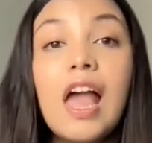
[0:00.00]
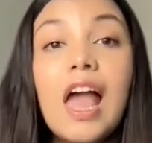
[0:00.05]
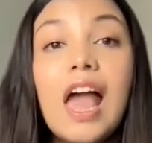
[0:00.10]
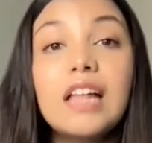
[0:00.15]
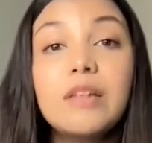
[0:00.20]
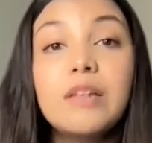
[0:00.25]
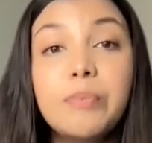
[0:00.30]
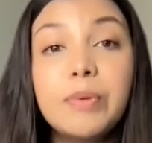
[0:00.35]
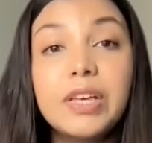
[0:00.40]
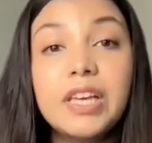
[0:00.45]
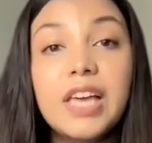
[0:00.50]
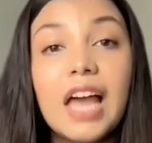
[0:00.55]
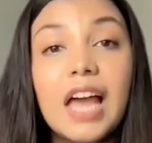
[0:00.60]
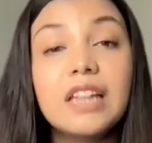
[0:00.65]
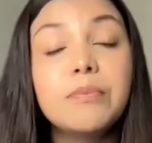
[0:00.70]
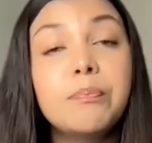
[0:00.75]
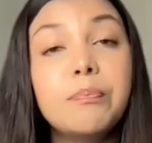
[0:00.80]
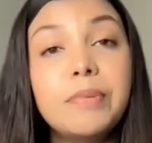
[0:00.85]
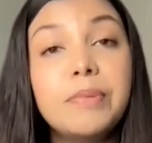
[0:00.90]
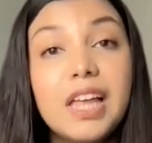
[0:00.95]
and
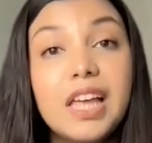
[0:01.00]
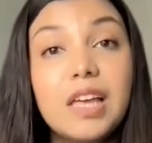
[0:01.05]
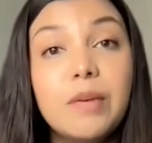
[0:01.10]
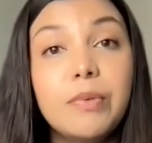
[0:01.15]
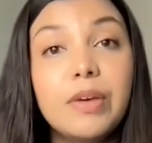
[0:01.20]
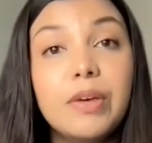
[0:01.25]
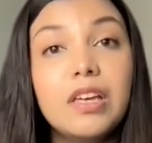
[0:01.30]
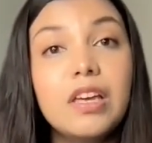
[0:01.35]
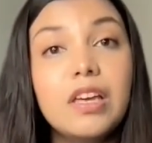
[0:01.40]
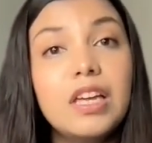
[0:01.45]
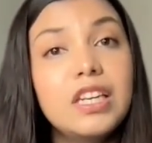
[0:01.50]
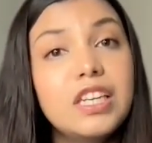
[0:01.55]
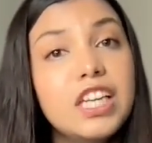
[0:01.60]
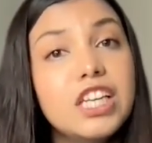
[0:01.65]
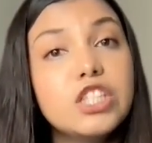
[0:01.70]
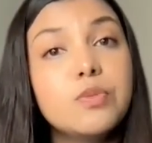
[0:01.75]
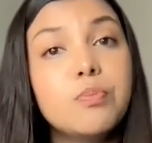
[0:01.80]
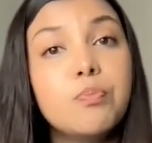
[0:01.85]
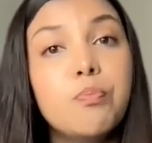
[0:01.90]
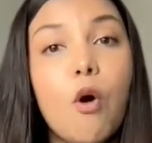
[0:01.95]
began blaming
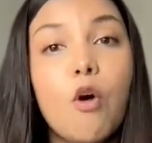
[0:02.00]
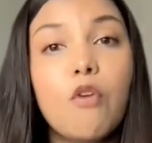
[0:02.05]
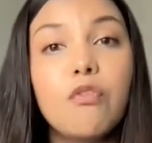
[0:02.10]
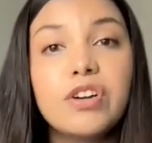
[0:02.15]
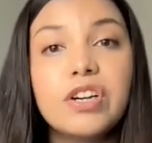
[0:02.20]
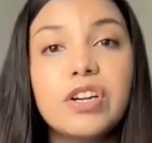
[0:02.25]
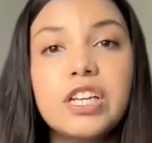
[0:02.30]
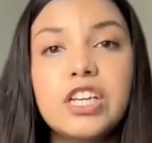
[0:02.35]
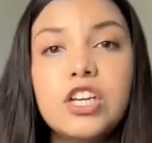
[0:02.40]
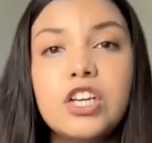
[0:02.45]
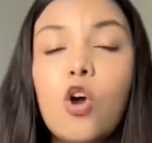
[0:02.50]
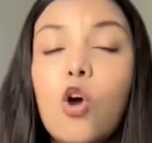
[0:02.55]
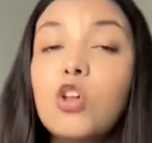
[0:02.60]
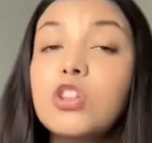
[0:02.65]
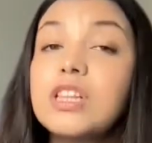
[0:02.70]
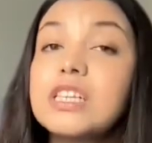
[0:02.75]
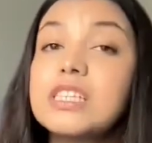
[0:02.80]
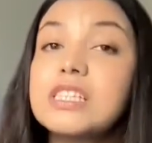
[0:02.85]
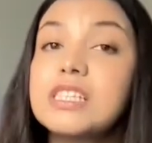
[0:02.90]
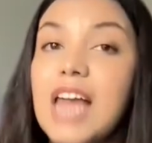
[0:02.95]
India's poverty
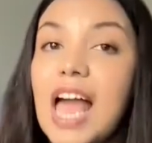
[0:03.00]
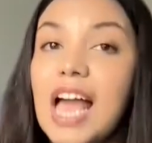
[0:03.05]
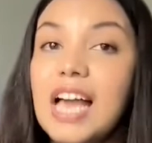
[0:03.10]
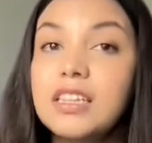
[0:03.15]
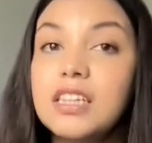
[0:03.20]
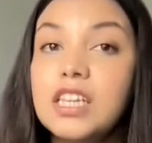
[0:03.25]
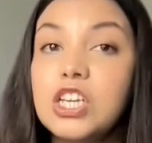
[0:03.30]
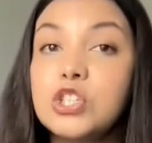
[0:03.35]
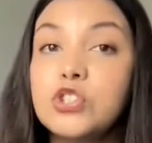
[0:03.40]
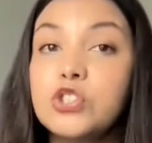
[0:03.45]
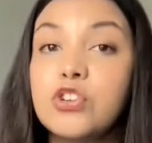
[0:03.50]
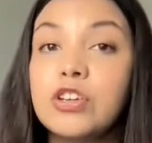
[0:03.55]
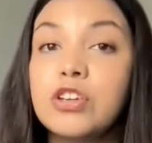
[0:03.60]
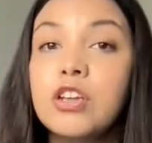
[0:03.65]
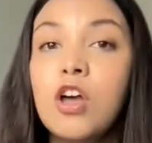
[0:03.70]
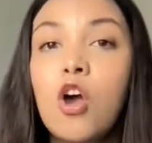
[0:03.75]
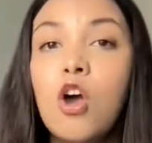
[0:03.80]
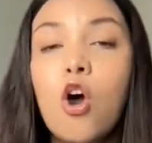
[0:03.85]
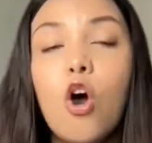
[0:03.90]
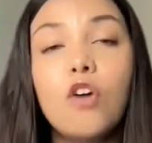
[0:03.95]
on the
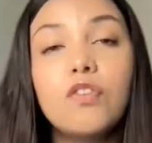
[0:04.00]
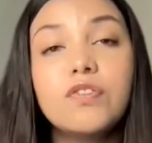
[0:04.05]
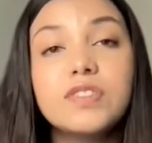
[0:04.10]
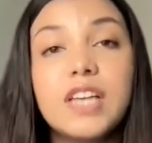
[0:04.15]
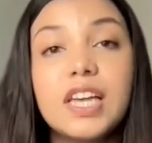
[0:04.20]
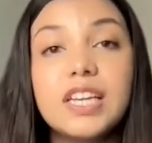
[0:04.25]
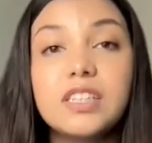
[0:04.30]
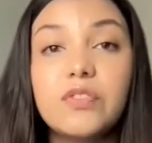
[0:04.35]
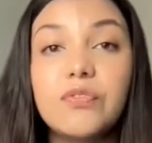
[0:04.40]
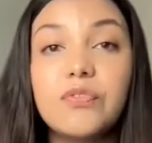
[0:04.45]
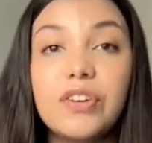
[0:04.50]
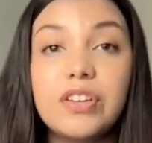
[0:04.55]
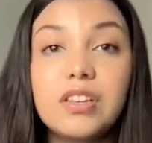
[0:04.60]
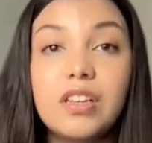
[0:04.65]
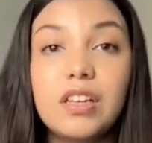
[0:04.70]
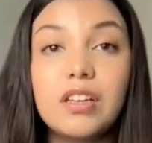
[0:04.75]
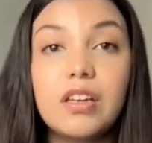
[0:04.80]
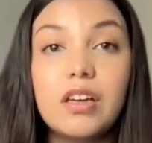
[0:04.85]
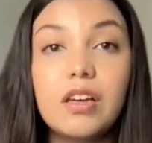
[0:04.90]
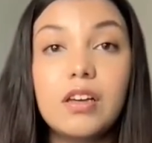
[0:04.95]
stagnation of scientific
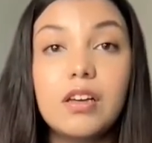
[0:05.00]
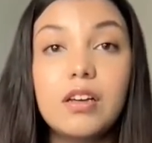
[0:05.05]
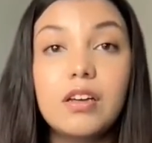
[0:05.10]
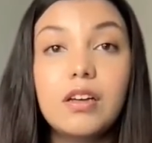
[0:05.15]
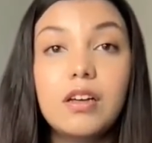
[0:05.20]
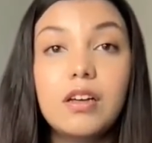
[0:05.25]
thinking.